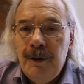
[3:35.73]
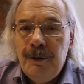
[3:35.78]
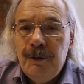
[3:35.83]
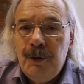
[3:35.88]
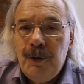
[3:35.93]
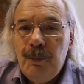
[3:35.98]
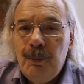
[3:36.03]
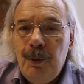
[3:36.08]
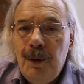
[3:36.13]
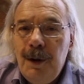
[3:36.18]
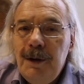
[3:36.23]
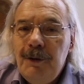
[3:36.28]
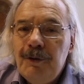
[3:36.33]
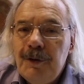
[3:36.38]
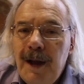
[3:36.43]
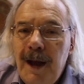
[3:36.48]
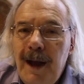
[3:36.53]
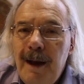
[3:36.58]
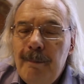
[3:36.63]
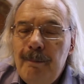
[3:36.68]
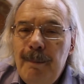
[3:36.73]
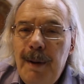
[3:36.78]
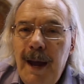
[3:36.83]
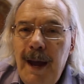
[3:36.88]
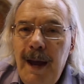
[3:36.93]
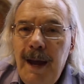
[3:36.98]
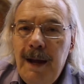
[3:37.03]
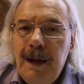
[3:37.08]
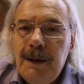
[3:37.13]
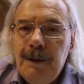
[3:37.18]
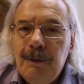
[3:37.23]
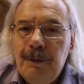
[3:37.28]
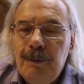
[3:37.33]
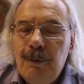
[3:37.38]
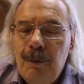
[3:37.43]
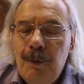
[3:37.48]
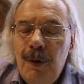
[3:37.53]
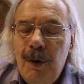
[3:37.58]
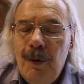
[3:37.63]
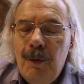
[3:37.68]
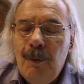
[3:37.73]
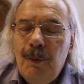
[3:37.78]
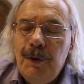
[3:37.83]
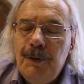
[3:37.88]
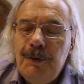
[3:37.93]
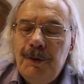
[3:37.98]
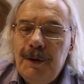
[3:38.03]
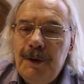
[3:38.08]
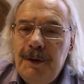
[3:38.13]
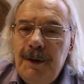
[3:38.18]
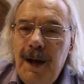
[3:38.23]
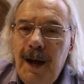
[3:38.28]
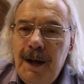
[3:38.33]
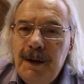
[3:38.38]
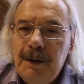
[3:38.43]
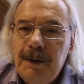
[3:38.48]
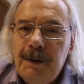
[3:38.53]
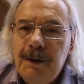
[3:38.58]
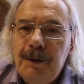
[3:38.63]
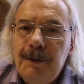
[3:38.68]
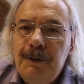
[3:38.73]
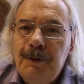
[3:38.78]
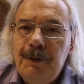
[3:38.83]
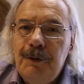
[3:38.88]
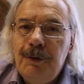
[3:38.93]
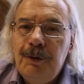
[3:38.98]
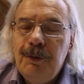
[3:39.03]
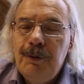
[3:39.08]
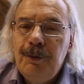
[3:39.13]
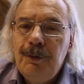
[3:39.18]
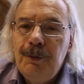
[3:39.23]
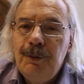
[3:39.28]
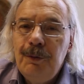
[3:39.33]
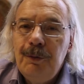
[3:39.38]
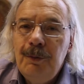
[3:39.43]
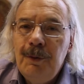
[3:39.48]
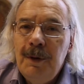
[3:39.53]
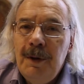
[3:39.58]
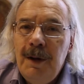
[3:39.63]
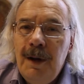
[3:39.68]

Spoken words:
So the British campaign was intended to